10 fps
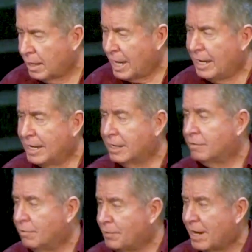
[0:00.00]
I like
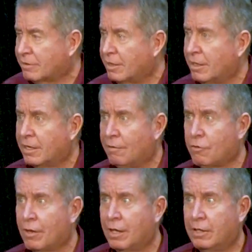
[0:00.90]
it the fact that it
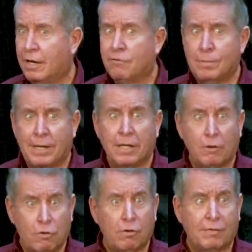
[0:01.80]
gives Did everybody
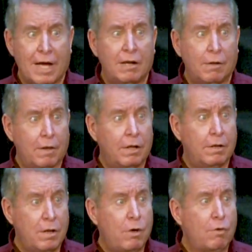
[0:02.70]
you should have gotten a, a
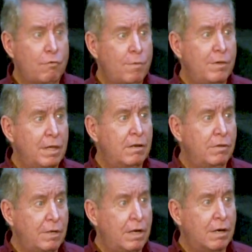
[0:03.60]
notice from the end of
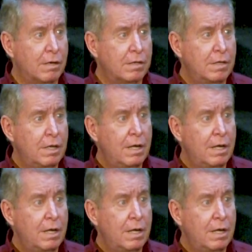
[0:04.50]
the year